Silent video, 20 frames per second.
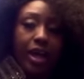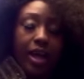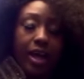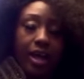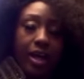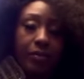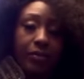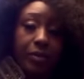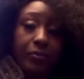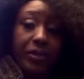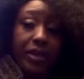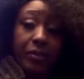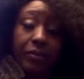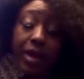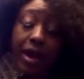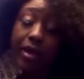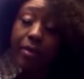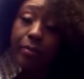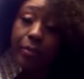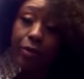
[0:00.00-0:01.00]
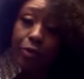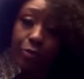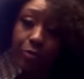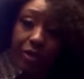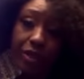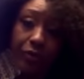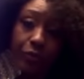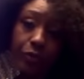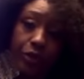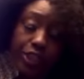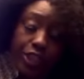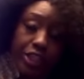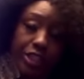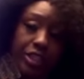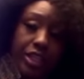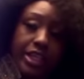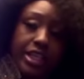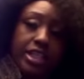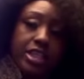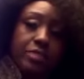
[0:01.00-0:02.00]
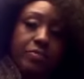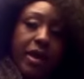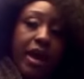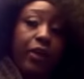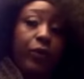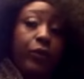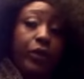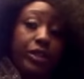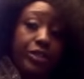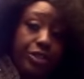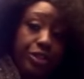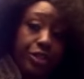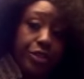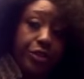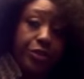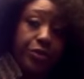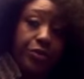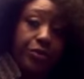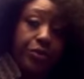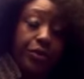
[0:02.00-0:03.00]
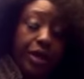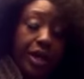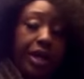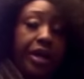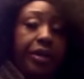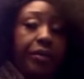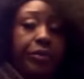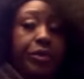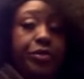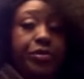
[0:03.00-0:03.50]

um, the Be About It movement, which is my original um,